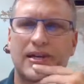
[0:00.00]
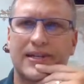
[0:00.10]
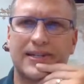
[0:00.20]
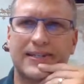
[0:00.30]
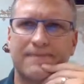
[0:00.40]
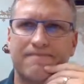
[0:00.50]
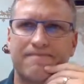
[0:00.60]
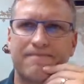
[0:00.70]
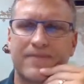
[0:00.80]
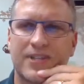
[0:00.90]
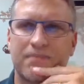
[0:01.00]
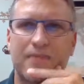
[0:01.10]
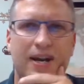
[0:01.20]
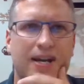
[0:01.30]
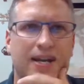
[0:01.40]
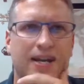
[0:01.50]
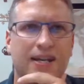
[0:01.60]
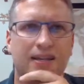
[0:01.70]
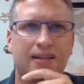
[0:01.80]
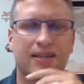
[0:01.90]
um,
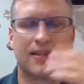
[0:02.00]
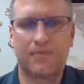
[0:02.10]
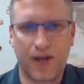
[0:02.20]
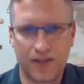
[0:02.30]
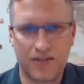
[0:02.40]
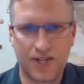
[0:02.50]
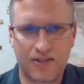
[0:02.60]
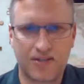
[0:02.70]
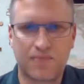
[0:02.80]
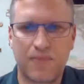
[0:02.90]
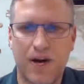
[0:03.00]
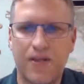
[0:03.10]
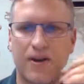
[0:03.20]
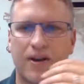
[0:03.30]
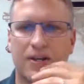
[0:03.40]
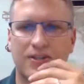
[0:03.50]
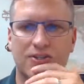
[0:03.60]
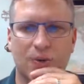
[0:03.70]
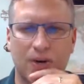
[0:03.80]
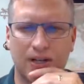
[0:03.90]
Mary, Jesus' mother, and
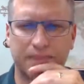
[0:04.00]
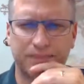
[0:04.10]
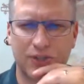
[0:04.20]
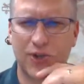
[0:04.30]
so on.